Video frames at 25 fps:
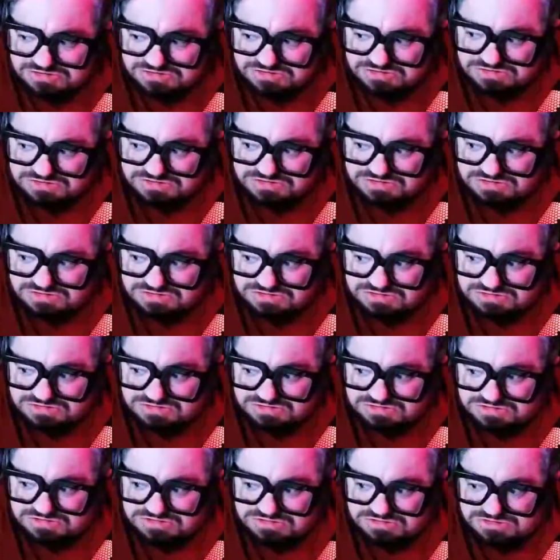
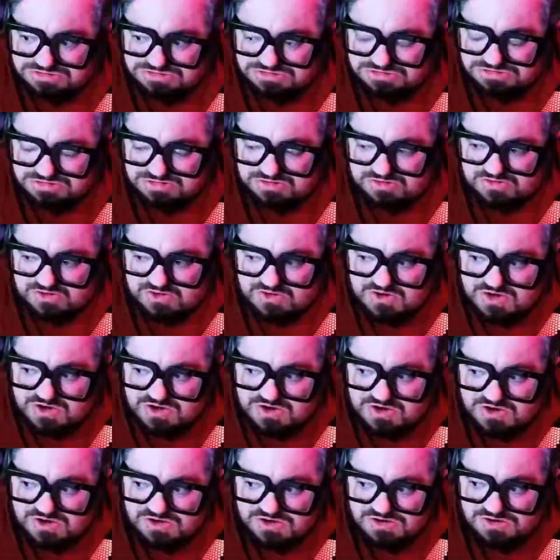
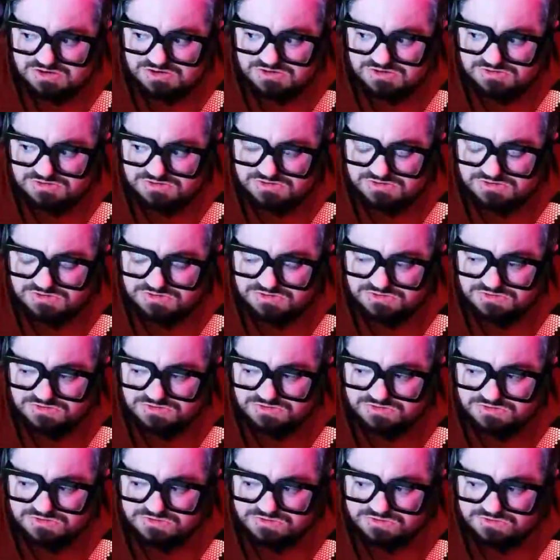
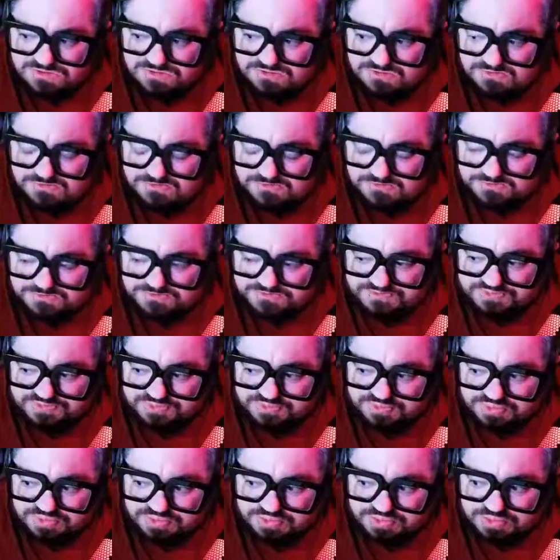
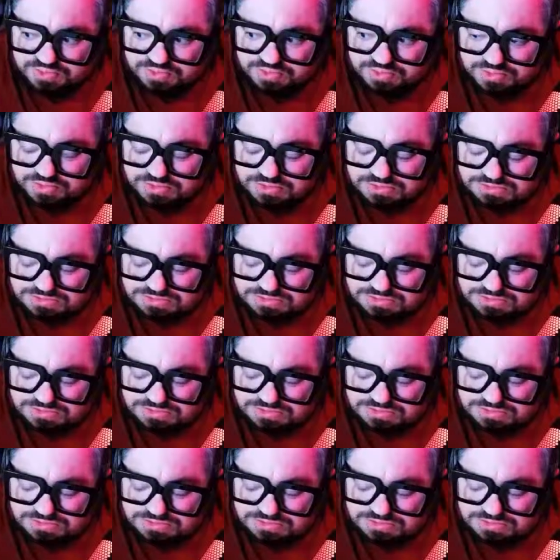Nothing is said.